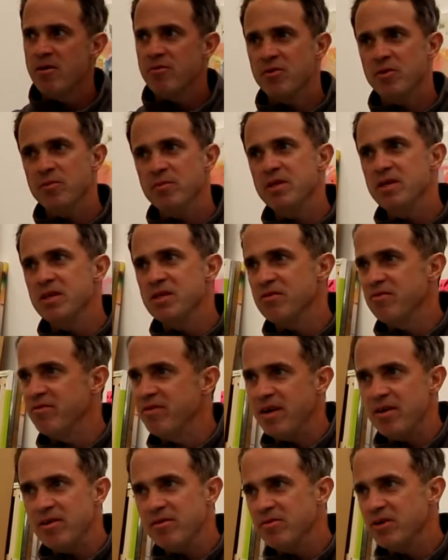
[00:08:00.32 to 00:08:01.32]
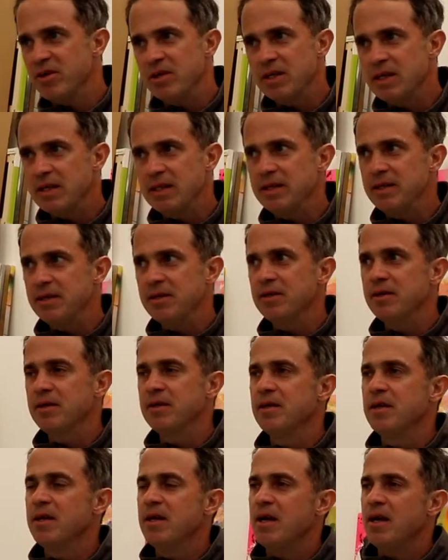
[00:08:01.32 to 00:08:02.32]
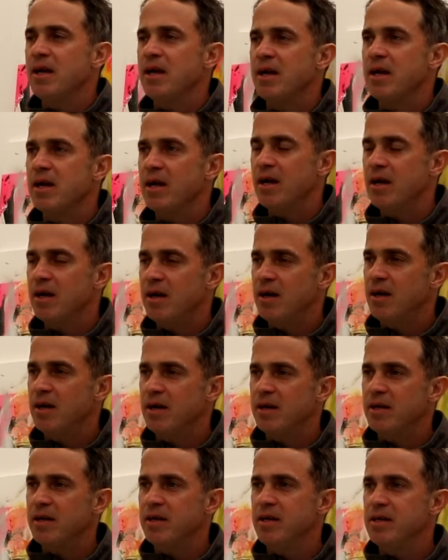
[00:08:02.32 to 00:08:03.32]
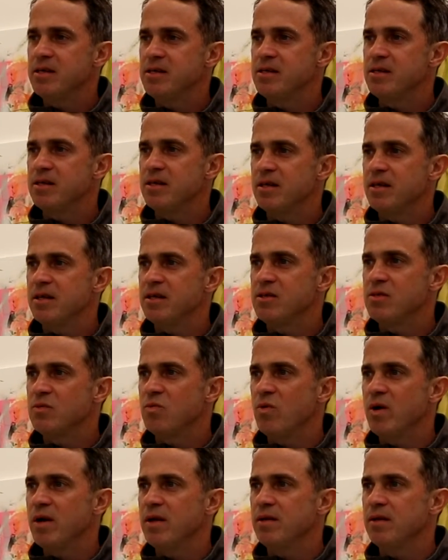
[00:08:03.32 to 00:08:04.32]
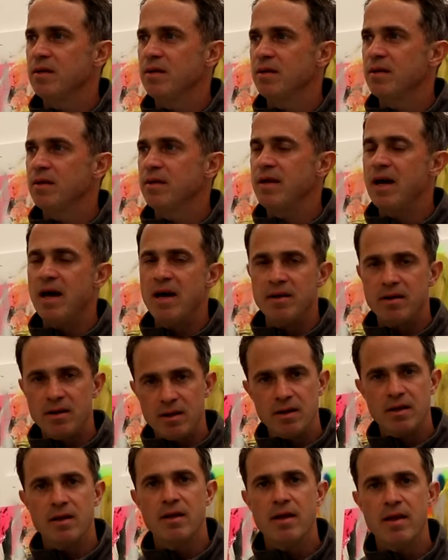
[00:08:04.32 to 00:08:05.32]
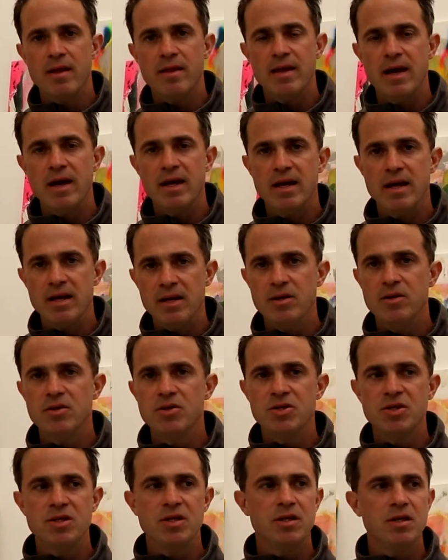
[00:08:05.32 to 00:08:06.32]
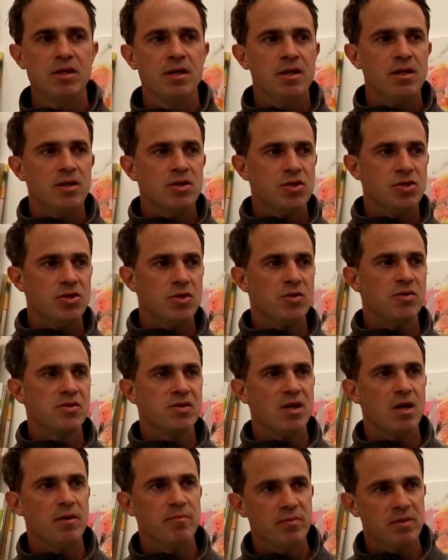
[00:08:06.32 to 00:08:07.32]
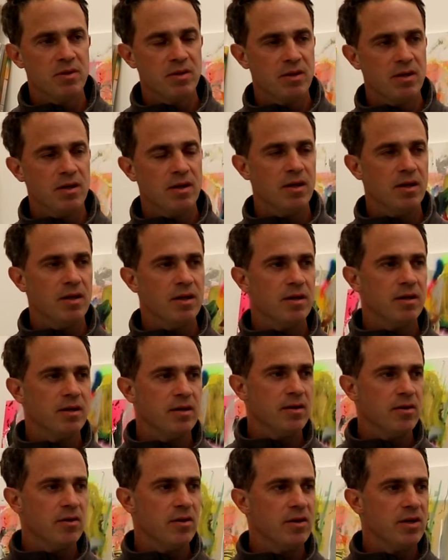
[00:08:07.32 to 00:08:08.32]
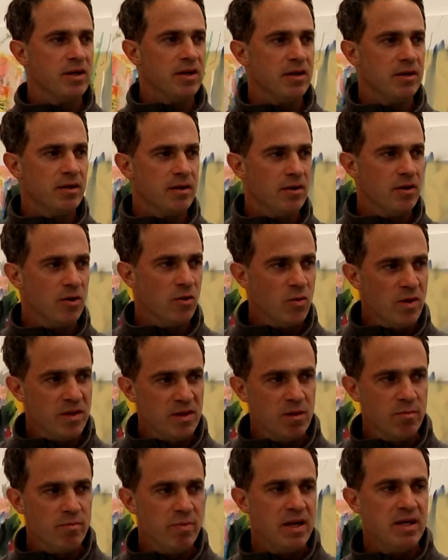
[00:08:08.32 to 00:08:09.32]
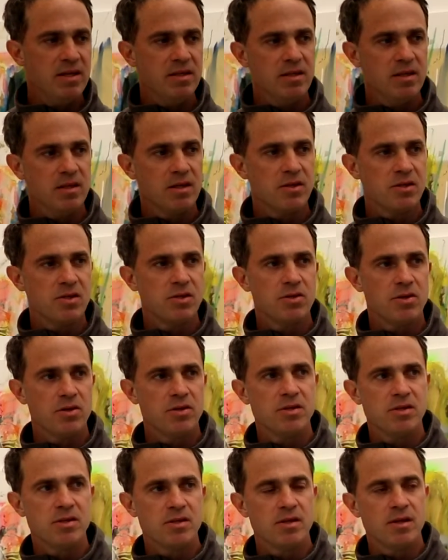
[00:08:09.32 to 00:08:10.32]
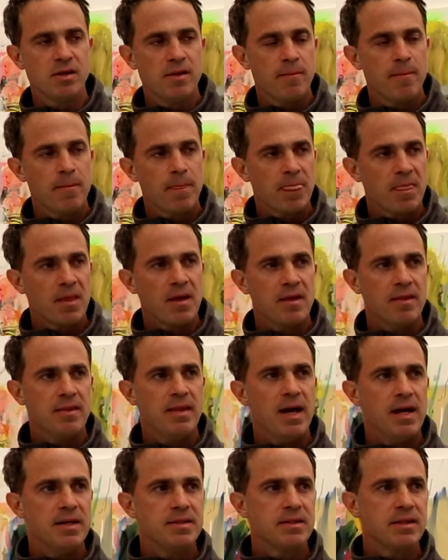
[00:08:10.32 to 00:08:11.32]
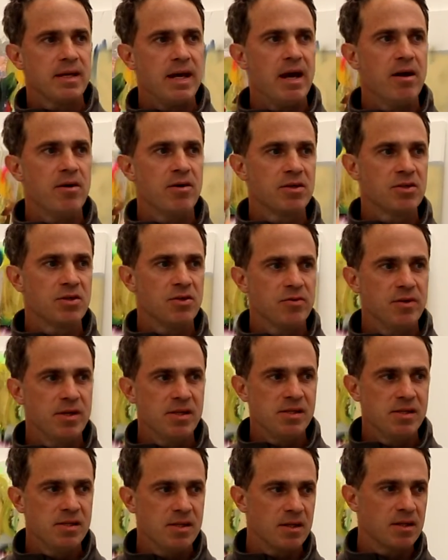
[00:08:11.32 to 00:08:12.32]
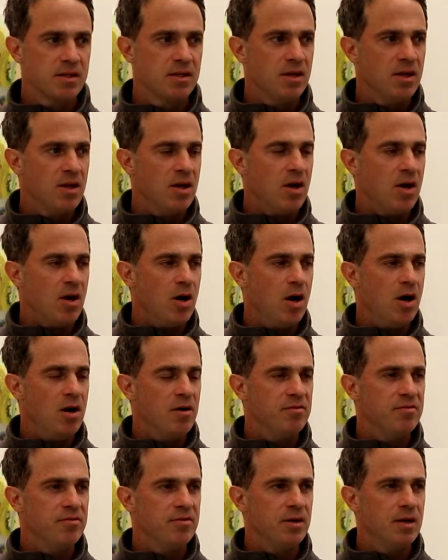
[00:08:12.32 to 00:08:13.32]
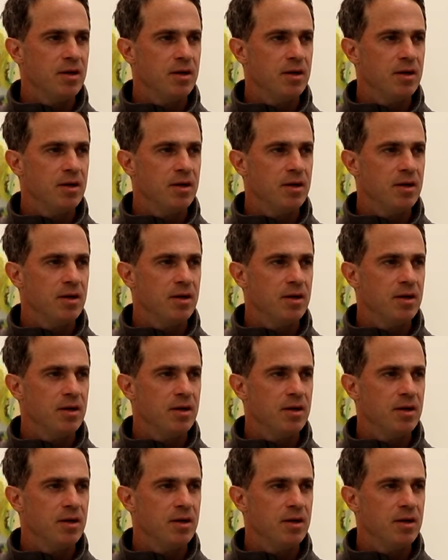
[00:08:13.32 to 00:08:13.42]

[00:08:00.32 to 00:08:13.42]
For me, it's very, very clear. It's when that energy shows up, or when the painting asserts that characteristic of